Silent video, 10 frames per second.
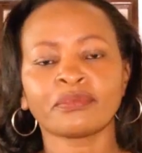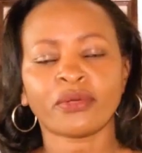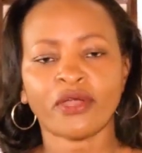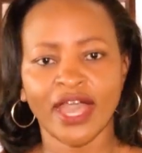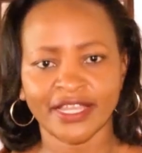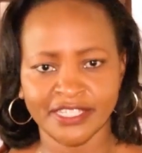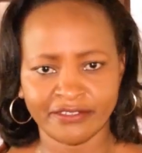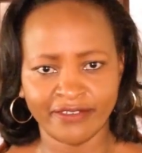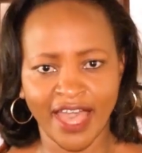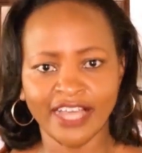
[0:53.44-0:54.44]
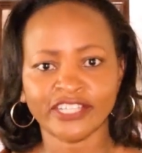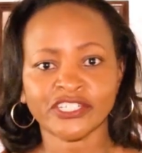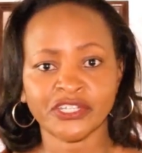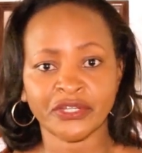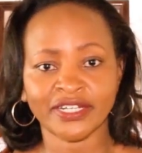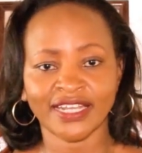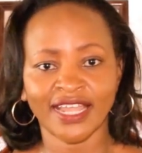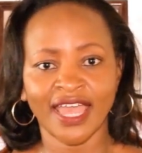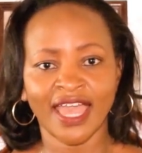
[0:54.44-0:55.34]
proactive action,